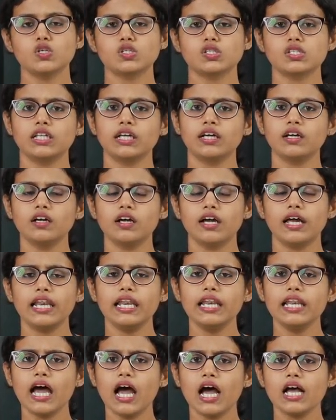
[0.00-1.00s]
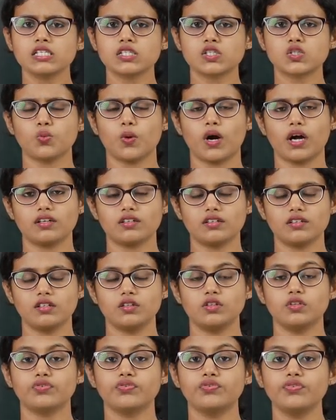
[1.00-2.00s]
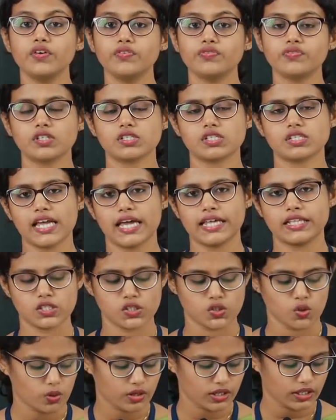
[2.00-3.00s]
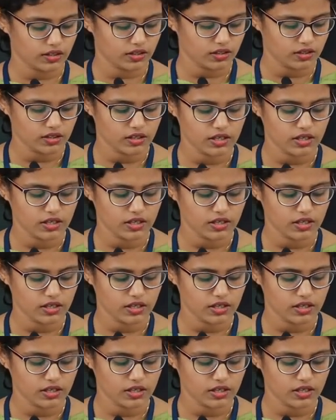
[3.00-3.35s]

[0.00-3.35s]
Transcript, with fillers: So the last one, the fifth sense organ.